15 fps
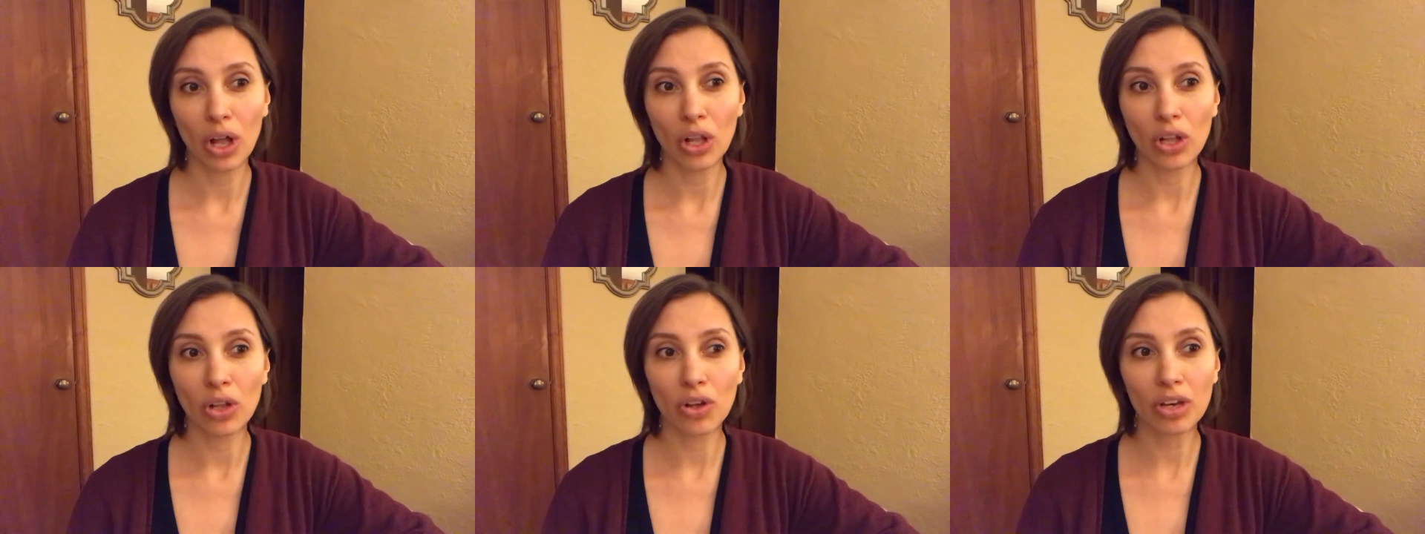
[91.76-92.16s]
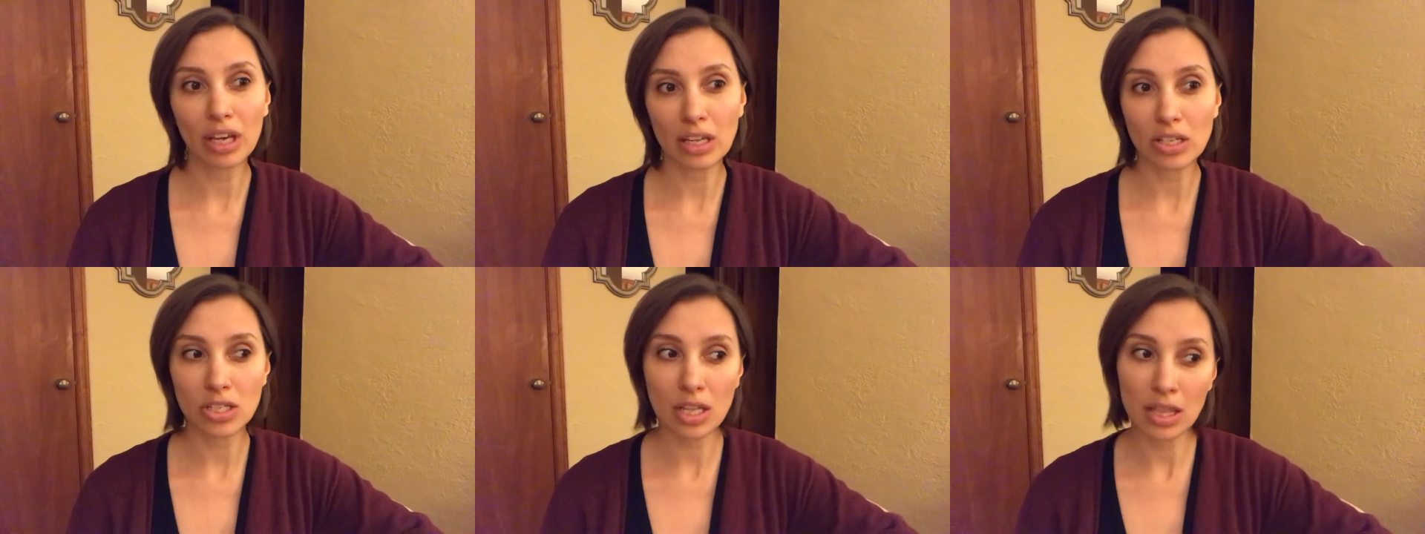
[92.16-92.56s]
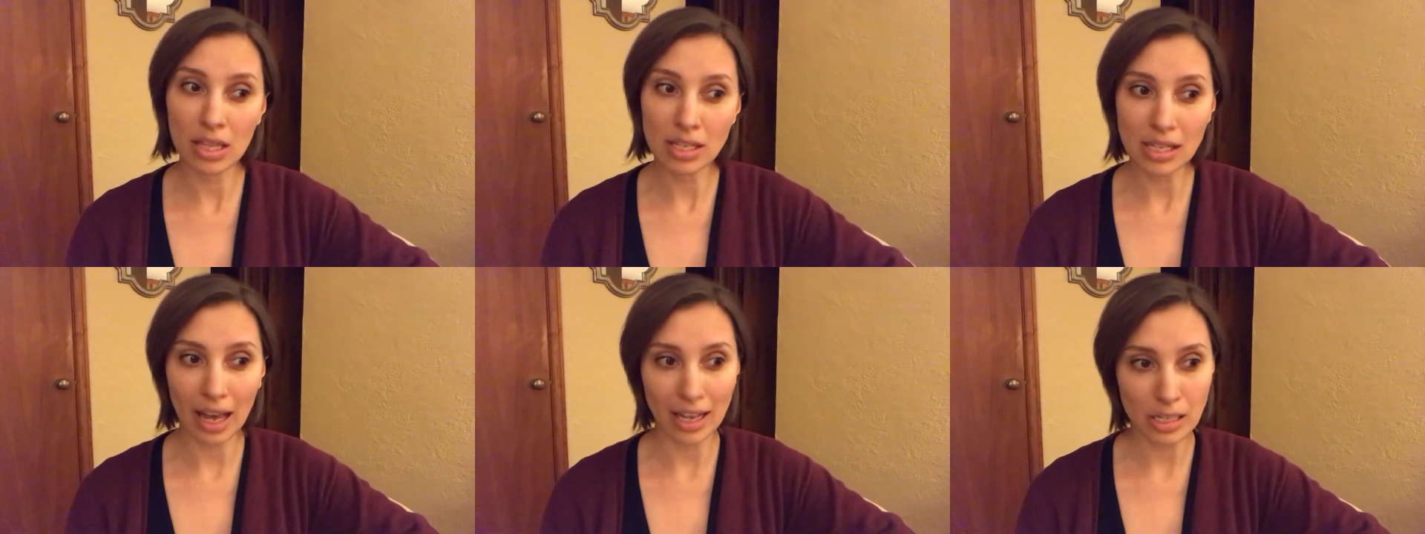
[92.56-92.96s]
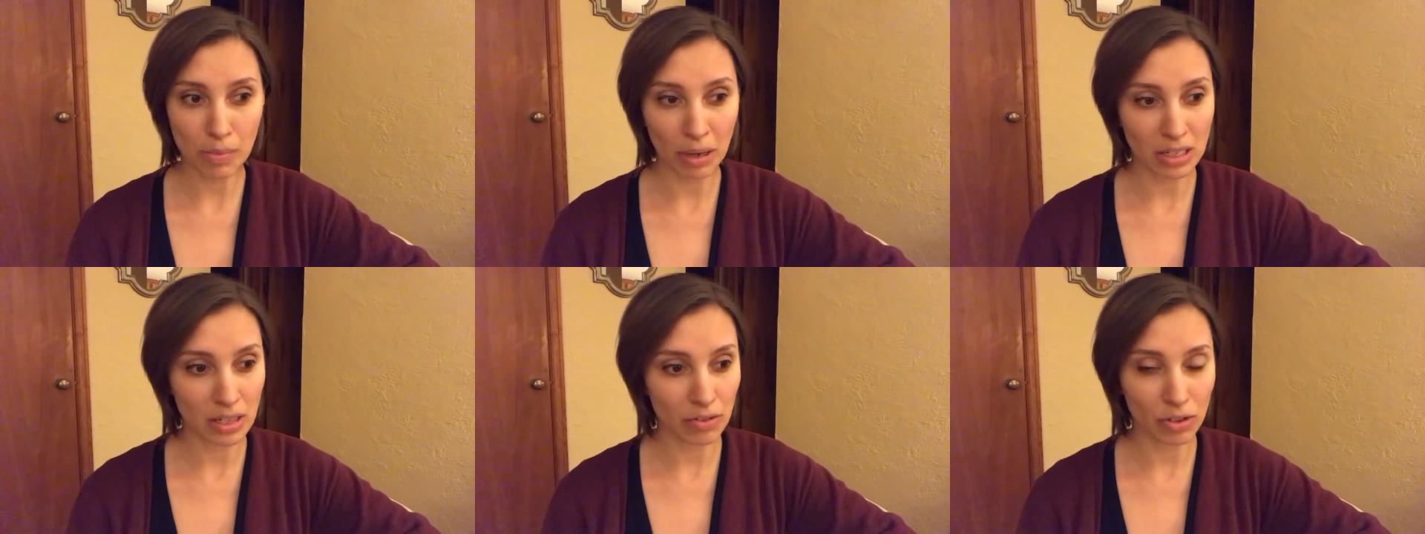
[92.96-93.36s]
look into this
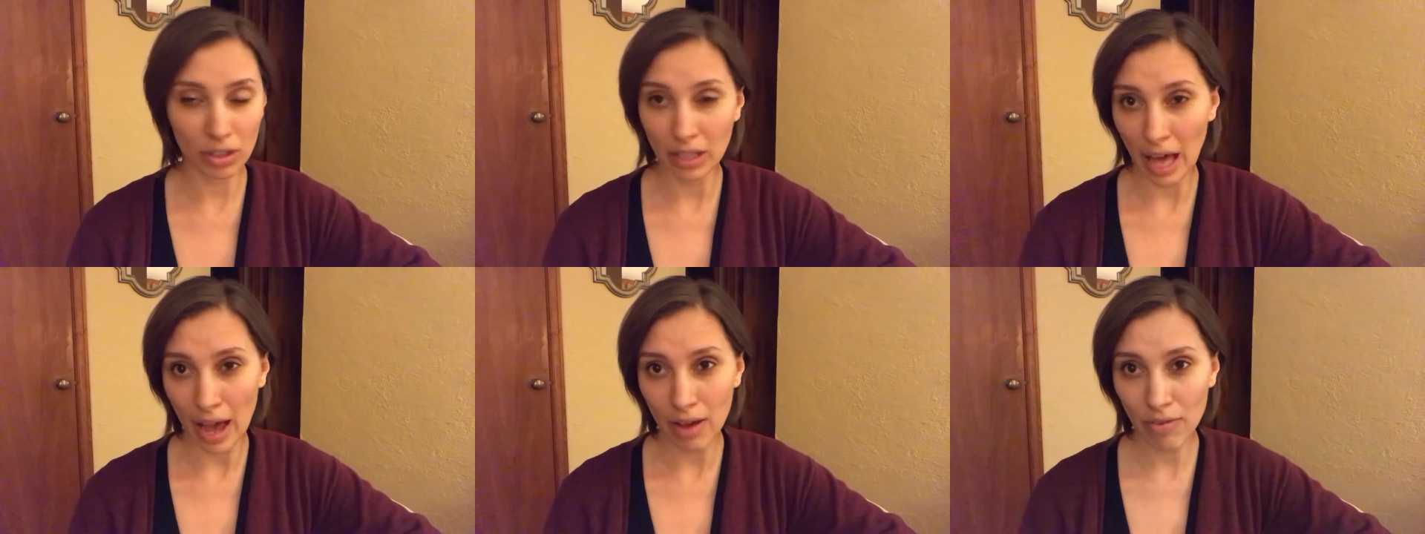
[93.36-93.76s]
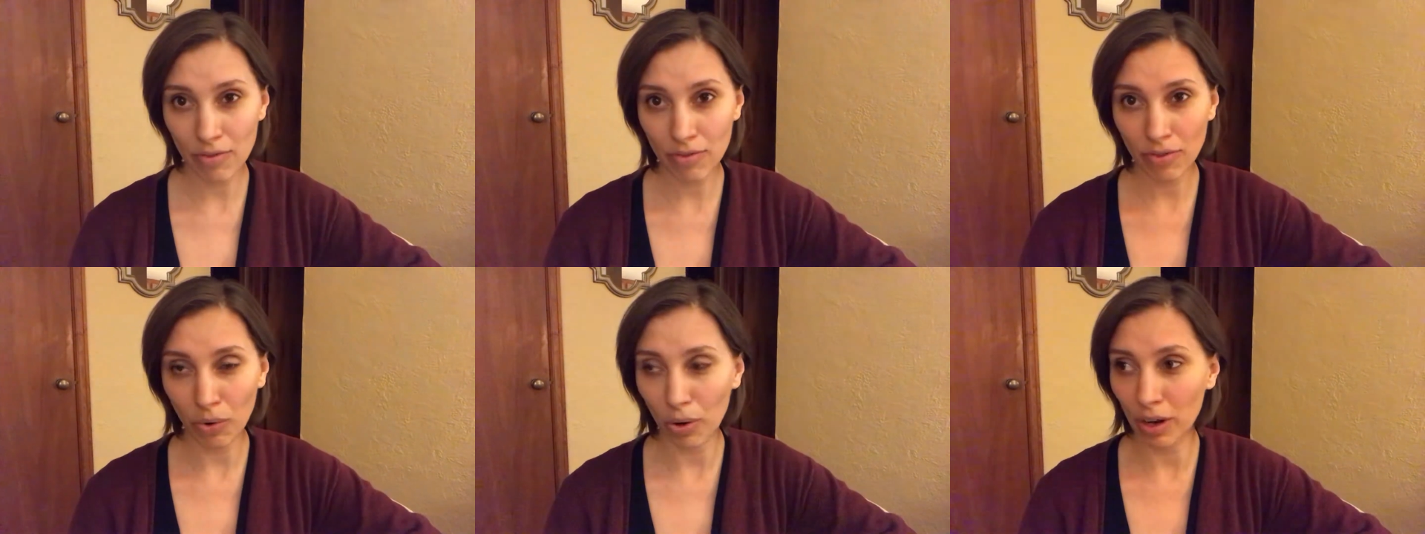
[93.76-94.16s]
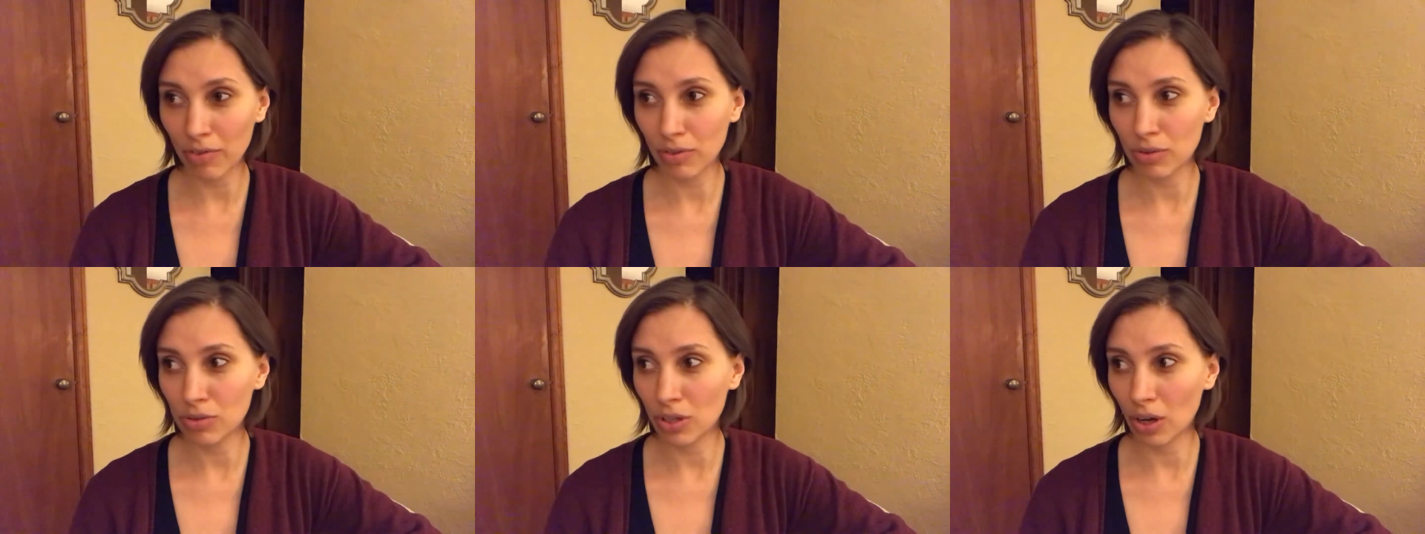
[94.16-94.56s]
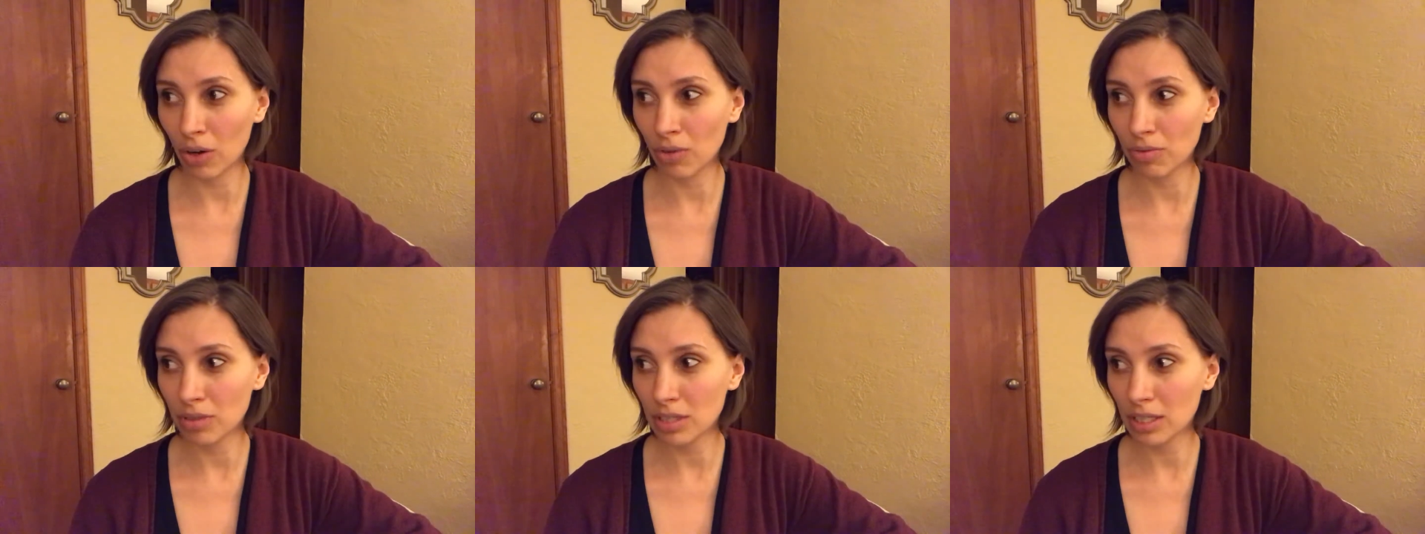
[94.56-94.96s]
aspect of your life, or if you
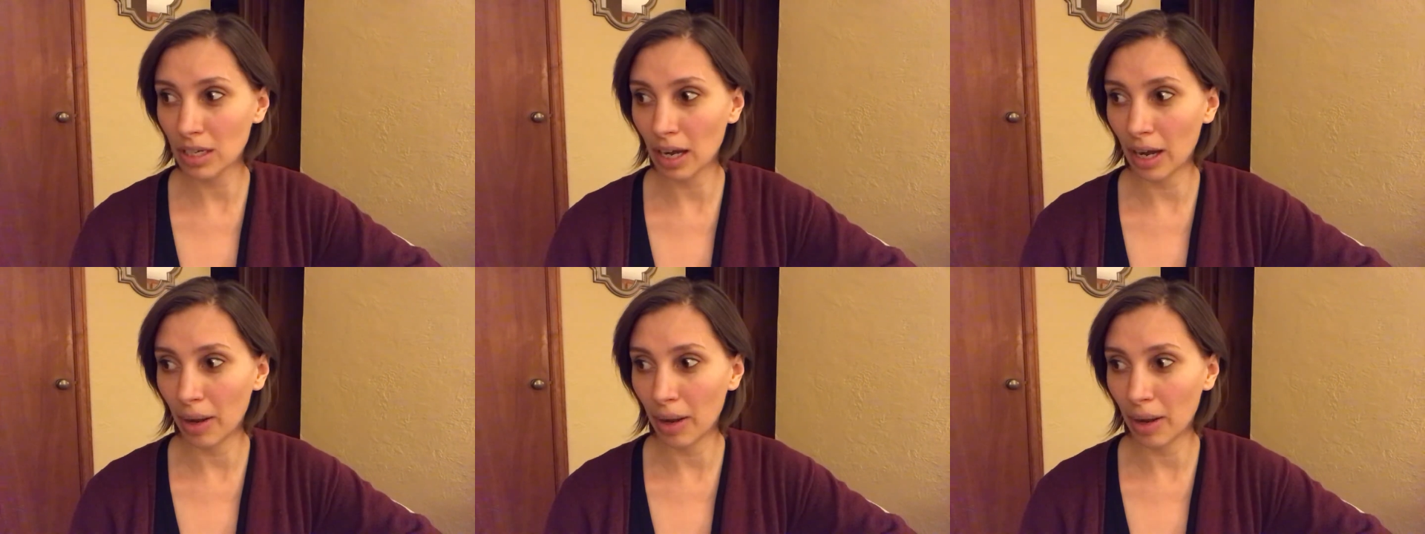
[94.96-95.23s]
don't